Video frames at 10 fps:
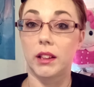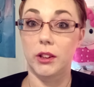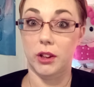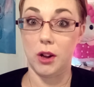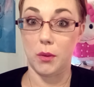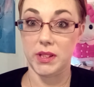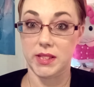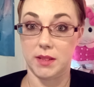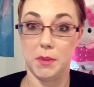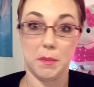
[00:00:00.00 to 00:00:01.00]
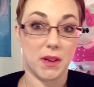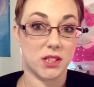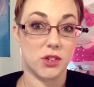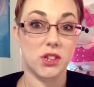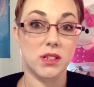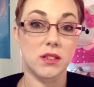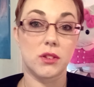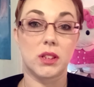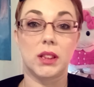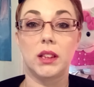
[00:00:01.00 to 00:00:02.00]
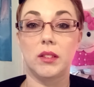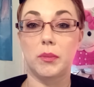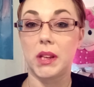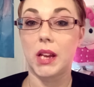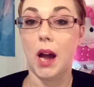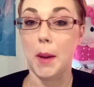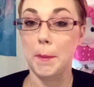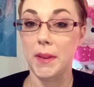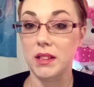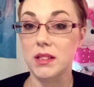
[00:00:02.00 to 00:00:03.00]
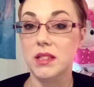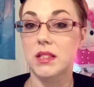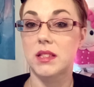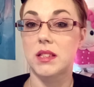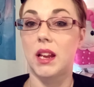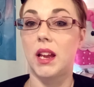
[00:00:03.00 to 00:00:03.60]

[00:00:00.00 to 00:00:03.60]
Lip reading: You can always send me messages, you can leave me comments,